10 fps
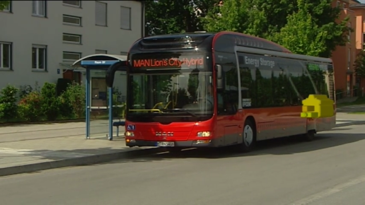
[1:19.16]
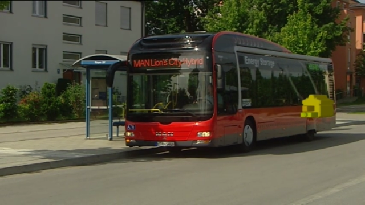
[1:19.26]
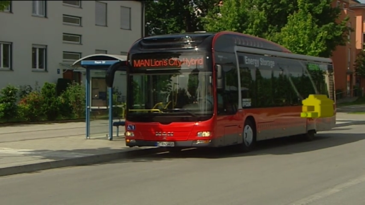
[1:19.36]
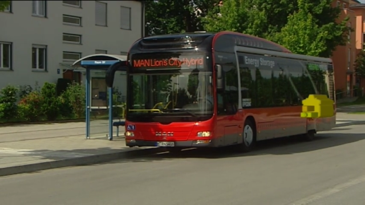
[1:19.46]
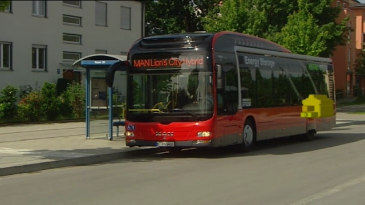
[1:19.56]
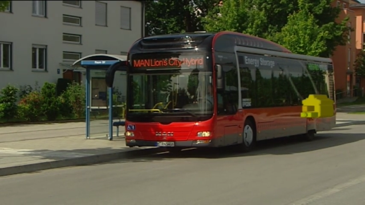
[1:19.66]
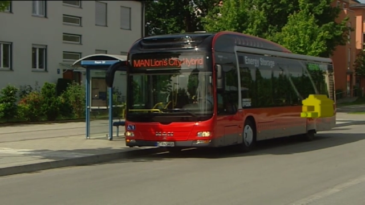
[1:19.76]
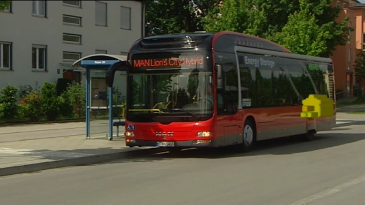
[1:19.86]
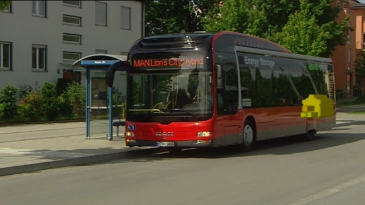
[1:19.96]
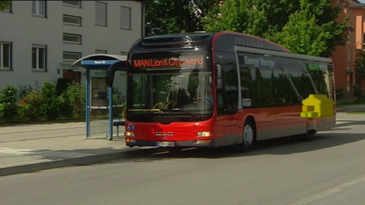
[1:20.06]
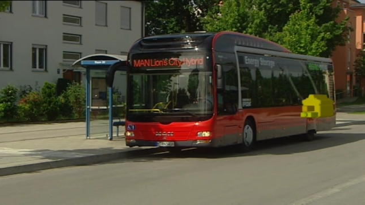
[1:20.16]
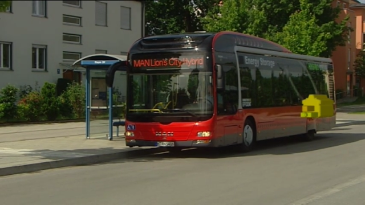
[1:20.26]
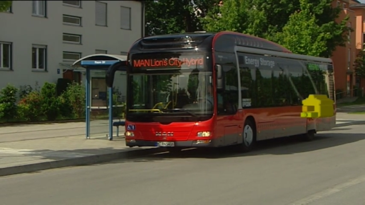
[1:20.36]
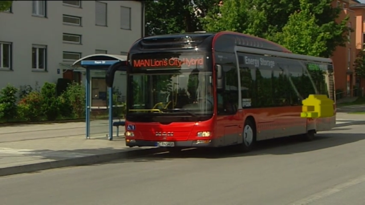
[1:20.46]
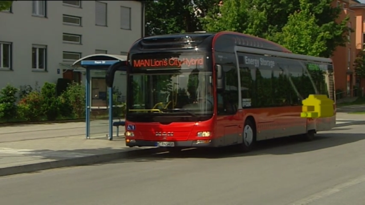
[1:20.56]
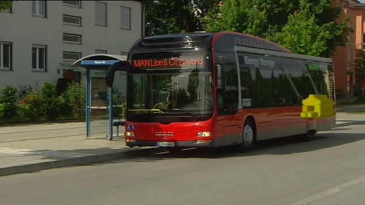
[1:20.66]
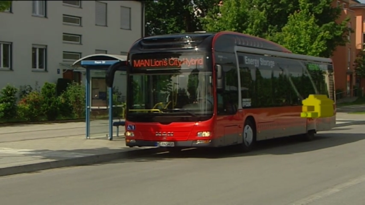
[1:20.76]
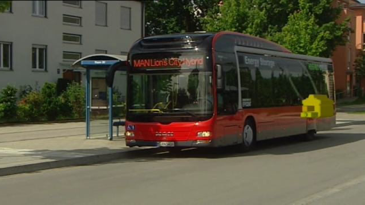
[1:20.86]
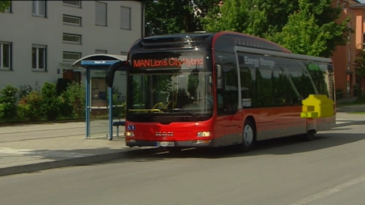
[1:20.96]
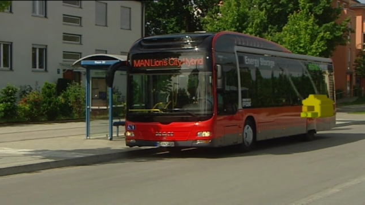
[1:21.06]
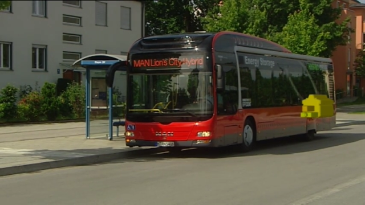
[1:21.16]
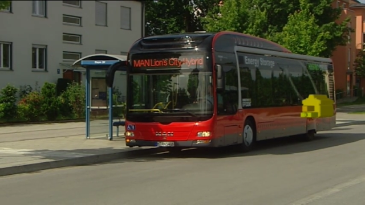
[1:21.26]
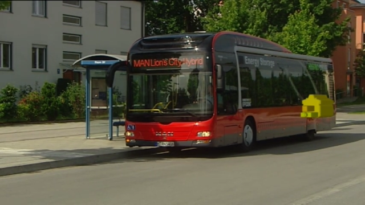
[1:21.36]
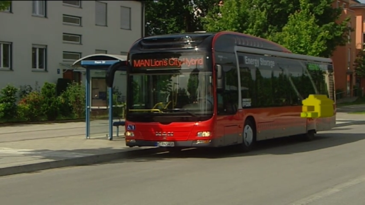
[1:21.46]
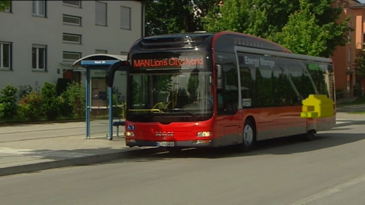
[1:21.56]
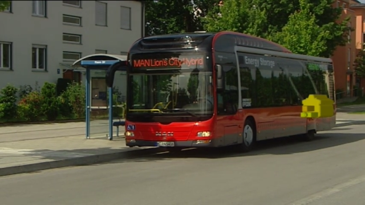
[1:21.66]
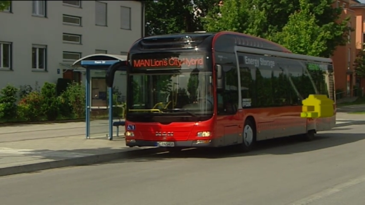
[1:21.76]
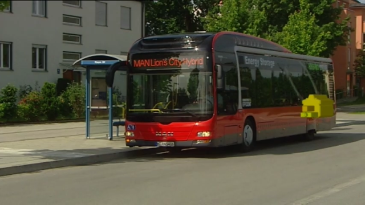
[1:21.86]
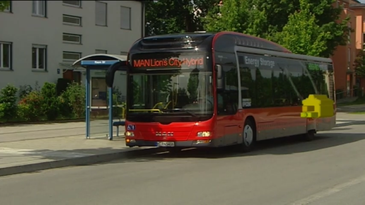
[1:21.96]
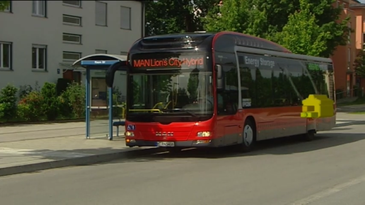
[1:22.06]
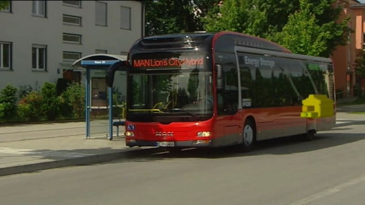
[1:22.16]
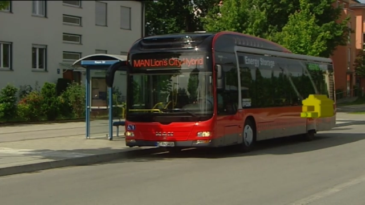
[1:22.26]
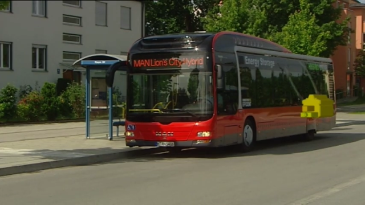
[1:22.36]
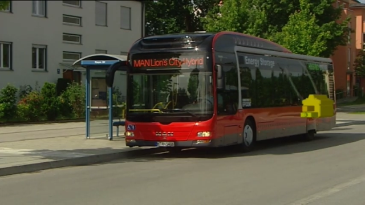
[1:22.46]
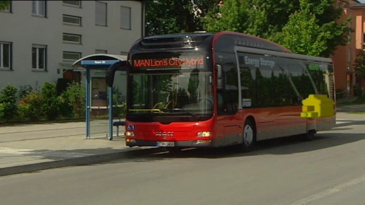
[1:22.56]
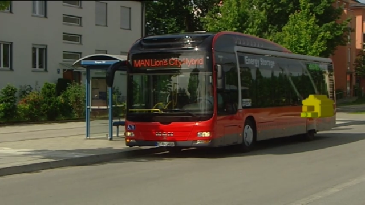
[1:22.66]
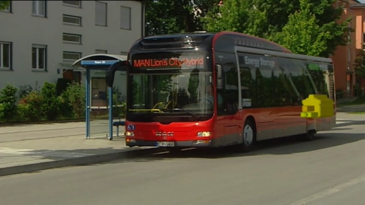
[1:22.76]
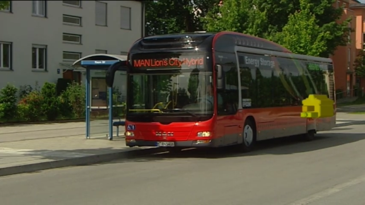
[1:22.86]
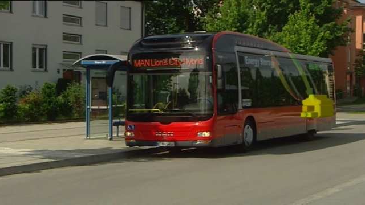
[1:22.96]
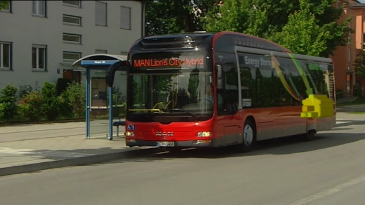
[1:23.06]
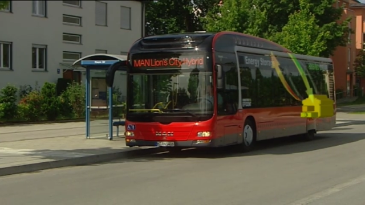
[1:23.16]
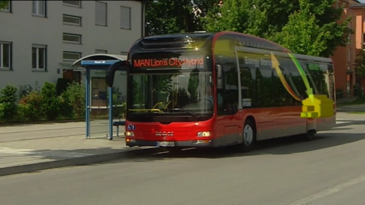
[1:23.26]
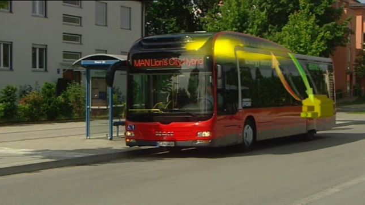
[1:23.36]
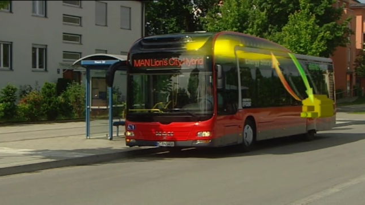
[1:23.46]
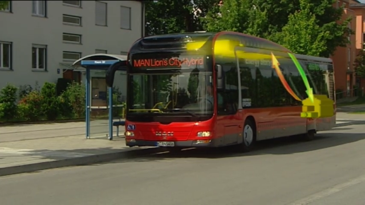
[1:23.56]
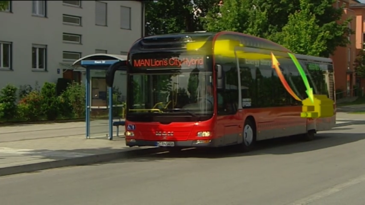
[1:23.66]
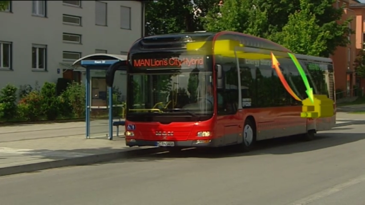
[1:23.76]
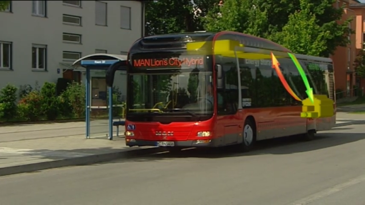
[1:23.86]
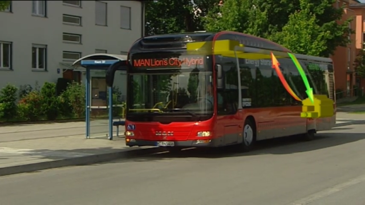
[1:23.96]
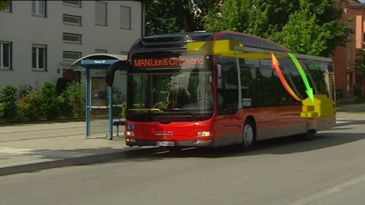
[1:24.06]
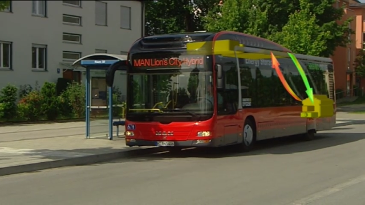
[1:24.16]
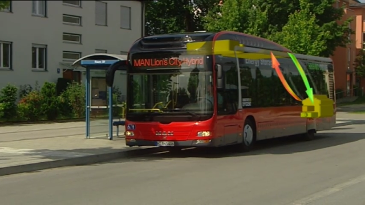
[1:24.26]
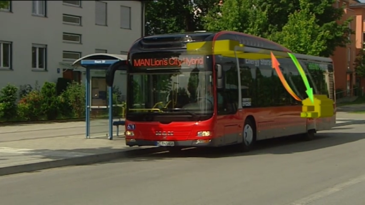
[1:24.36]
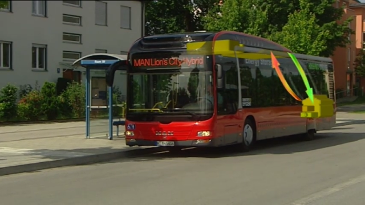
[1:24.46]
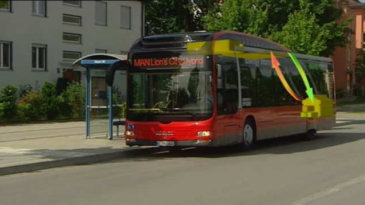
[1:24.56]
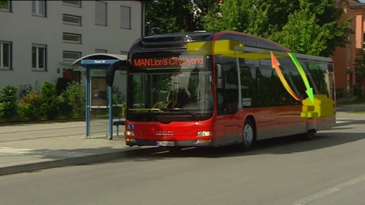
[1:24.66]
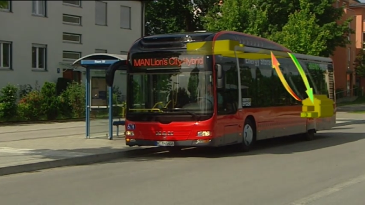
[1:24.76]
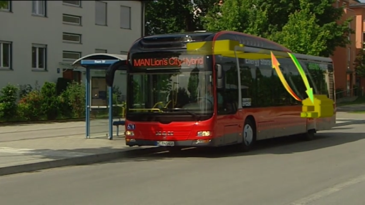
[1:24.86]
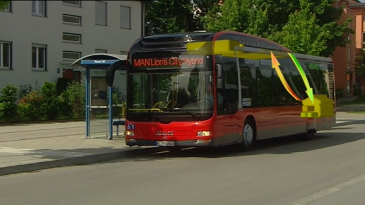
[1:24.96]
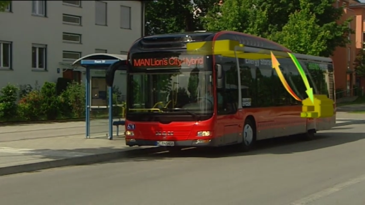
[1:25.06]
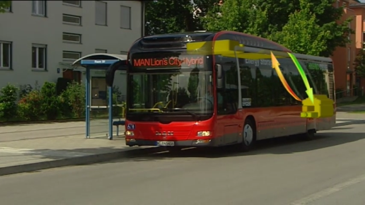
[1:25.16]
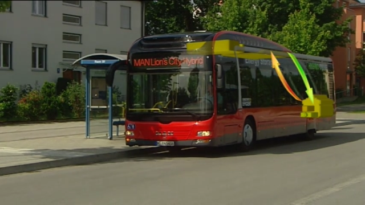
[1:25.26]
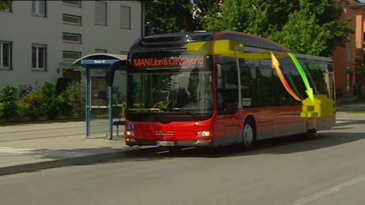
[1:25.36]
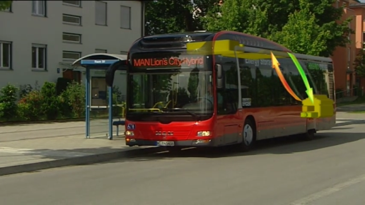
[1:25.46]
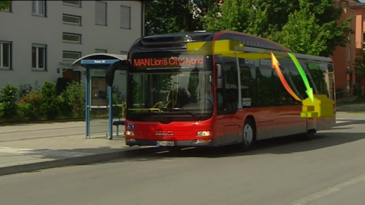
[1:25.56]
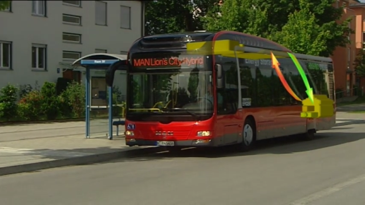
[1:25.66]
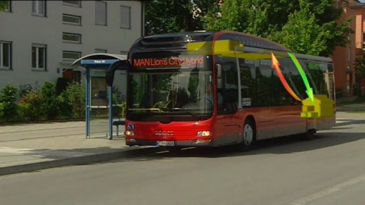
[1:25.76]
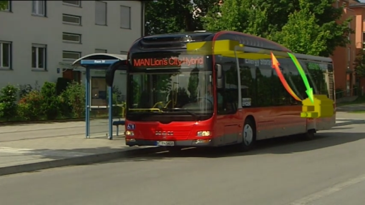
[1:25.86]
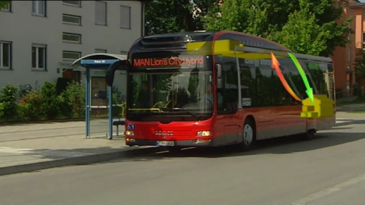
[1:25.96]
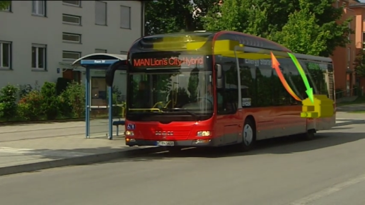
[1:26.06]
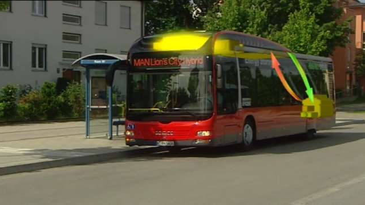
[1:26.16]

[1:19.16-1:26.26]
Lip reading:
Nobody's mouth can be seen.